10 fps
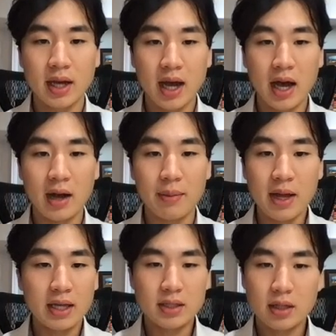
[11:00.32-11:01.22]
uh,
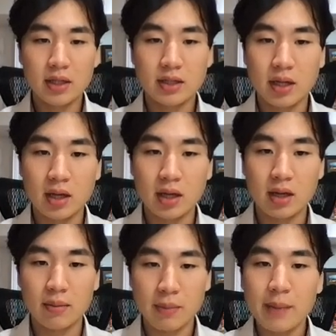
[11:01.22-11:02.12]
is looking
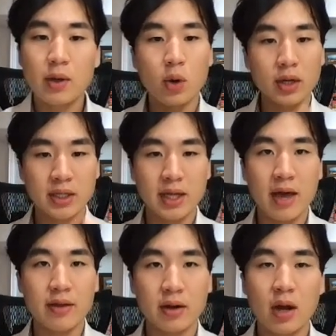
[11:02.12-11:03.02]
to maybe work
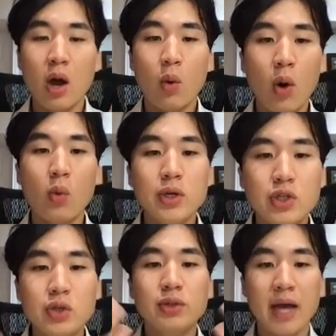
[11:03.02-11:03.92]
together what would
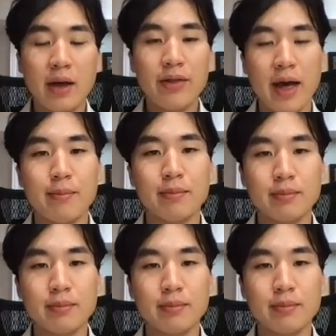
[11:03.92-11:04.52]
you tell them